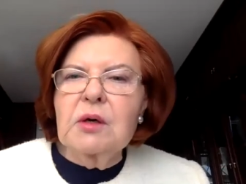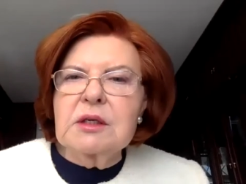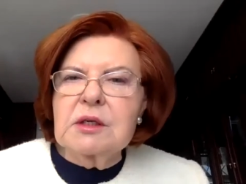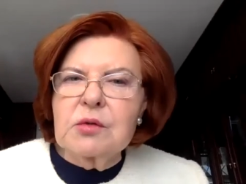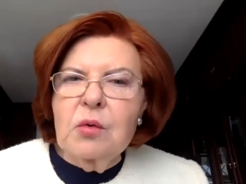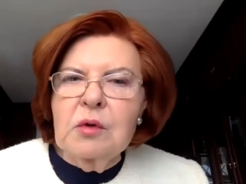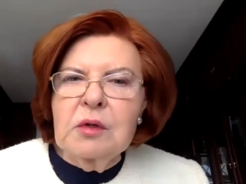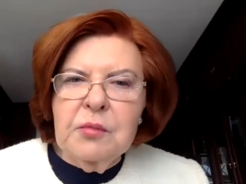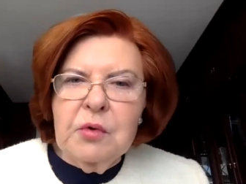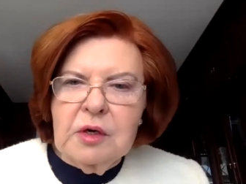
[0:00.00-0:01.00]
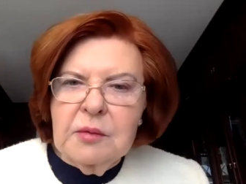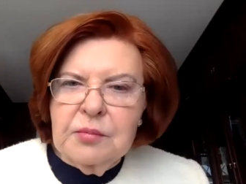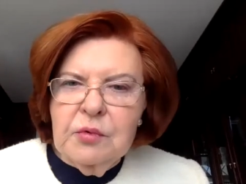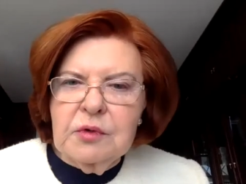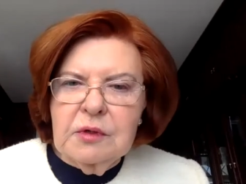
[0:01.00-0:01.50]
it is all the more
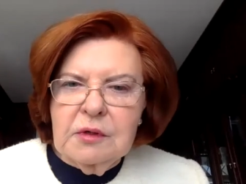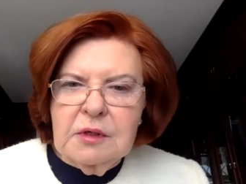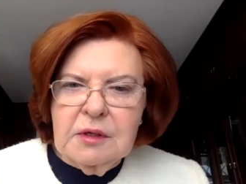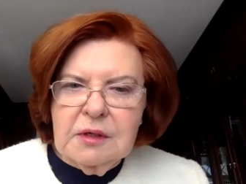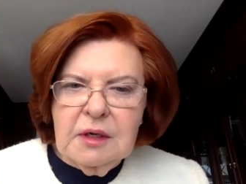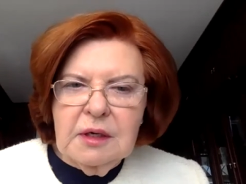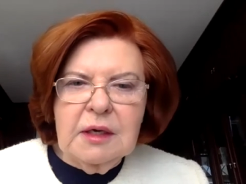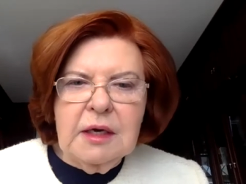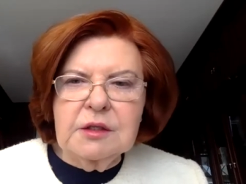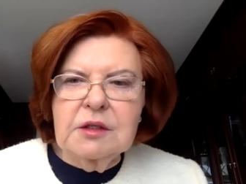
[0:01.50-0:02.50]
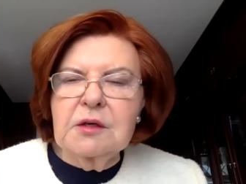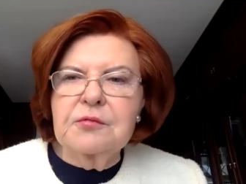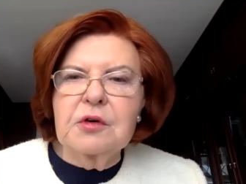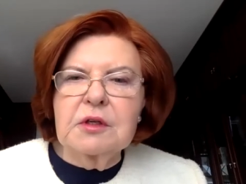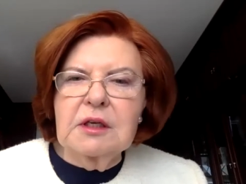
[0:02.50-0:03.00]
important, I think,
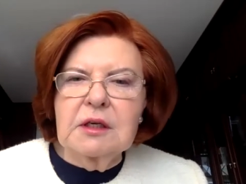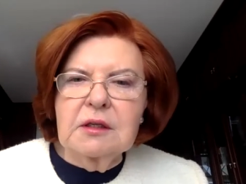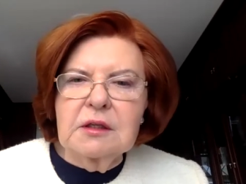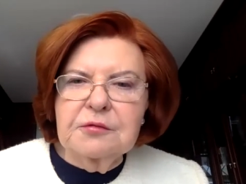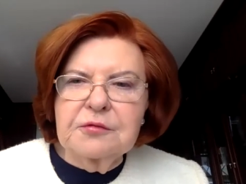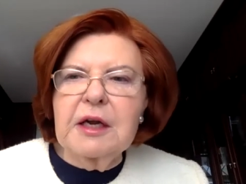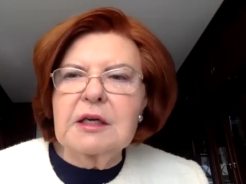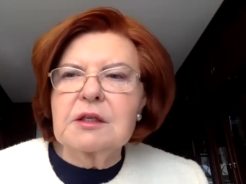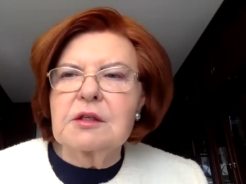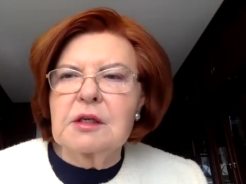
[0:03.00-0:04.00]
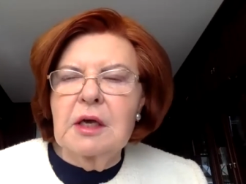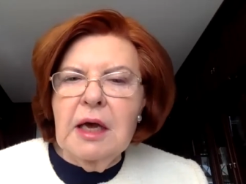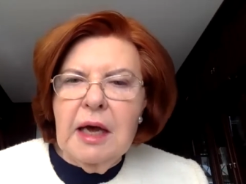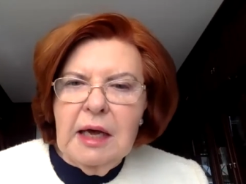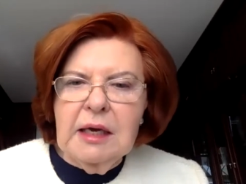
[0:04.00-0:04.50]
for the friends,
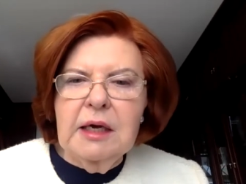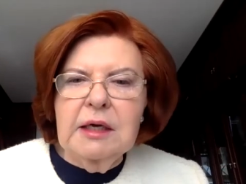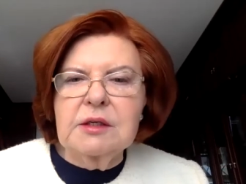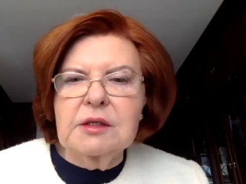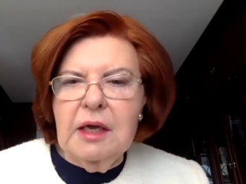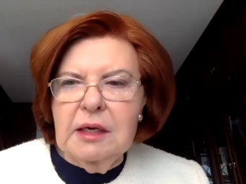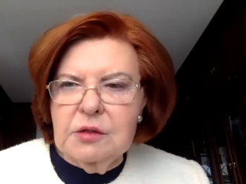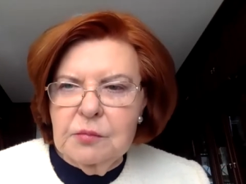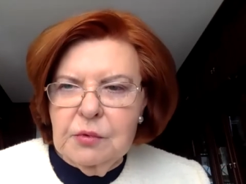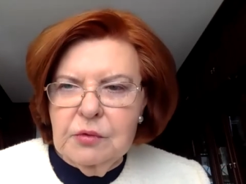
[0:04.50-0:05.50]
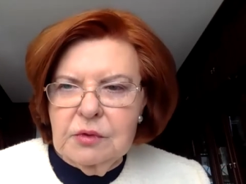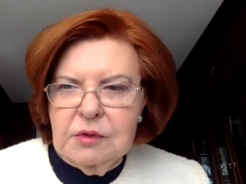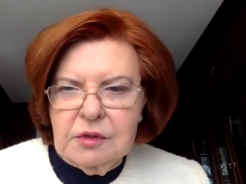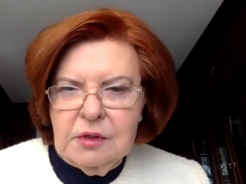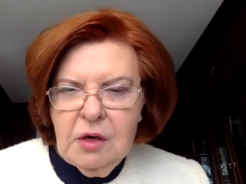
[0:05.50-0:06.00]
allies, and
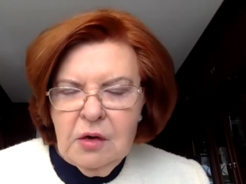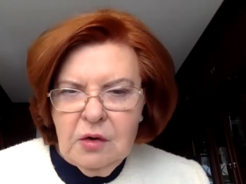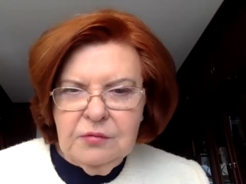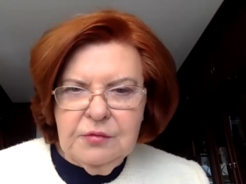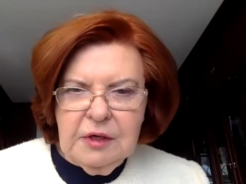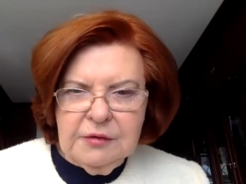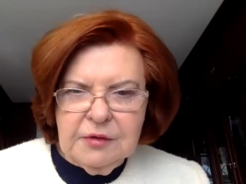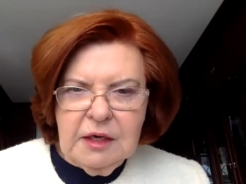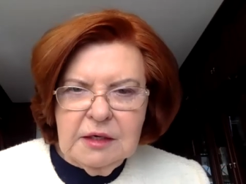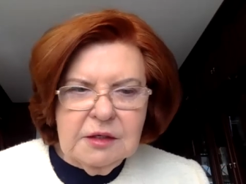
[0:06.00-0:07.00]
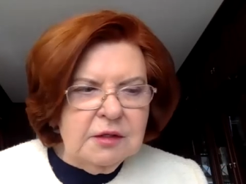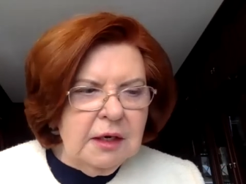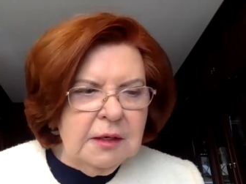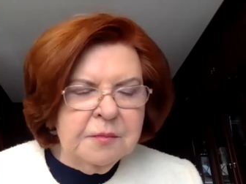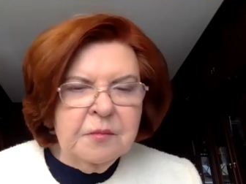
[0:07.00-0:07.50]
supporters of
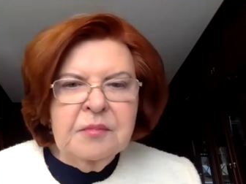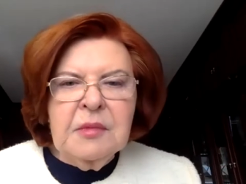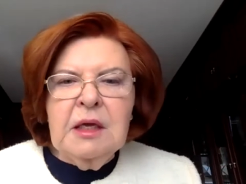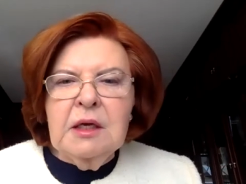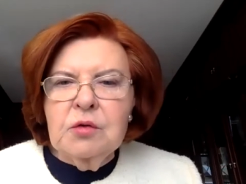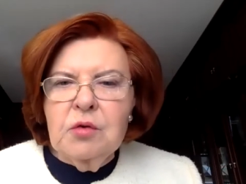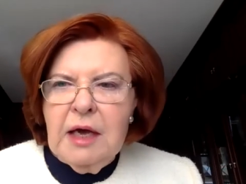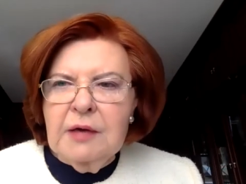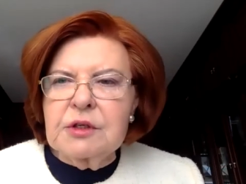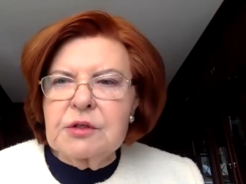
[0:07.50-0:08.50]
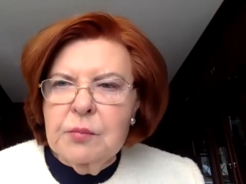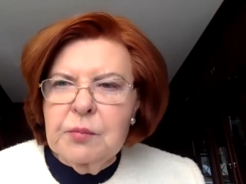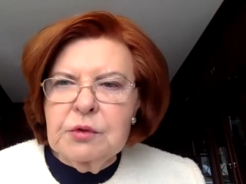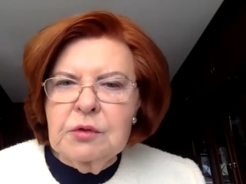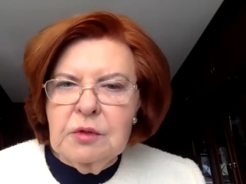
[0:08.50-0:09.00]
Afghanistan to have this
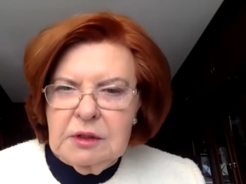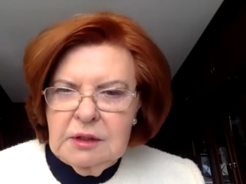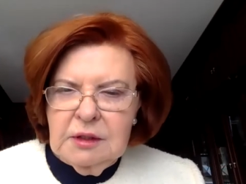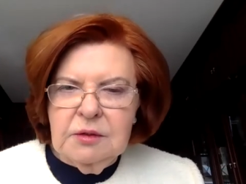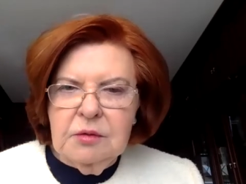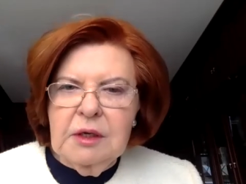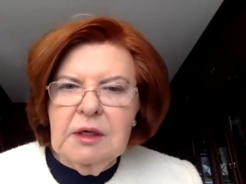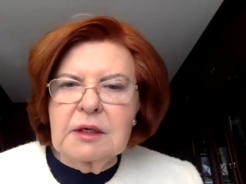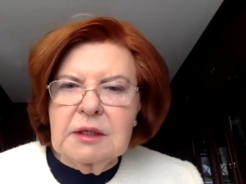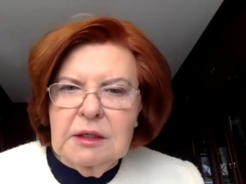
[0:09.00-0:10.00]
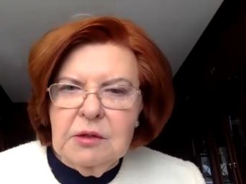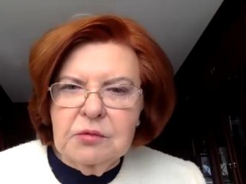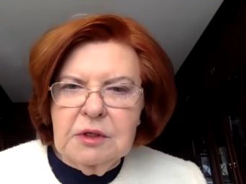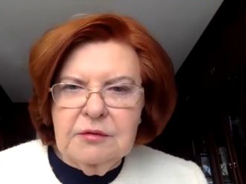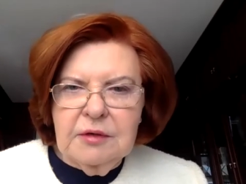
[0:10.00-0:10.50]
opportunity to hear a
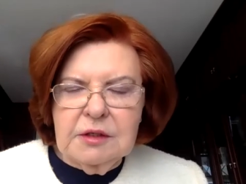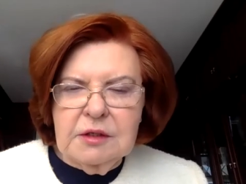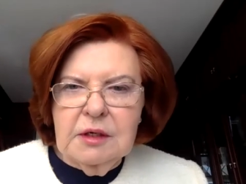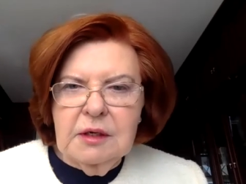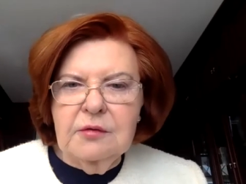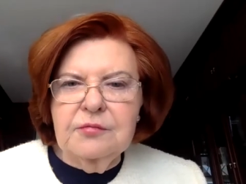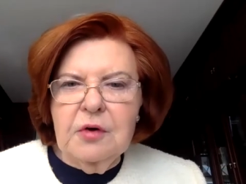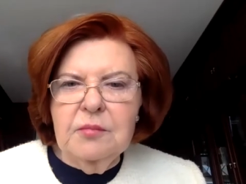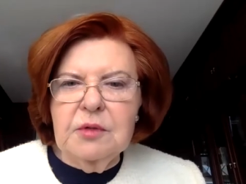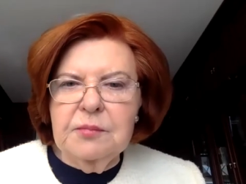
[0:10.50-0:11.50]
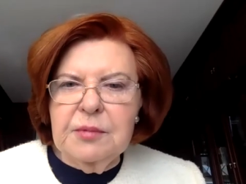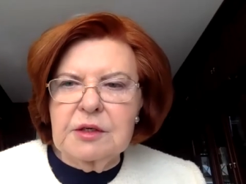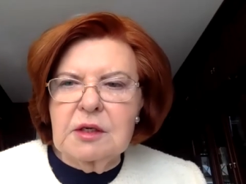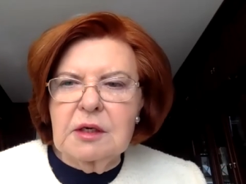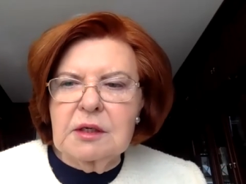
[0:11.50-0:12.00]
keynote address from the
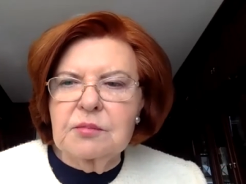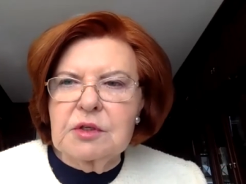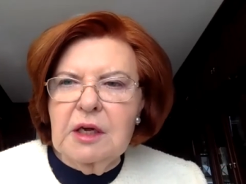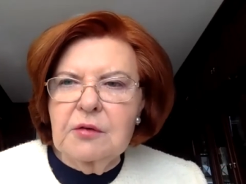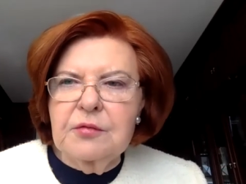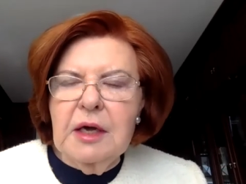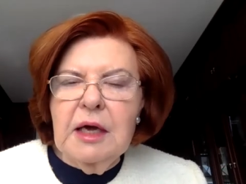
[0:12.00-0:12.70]
president himself.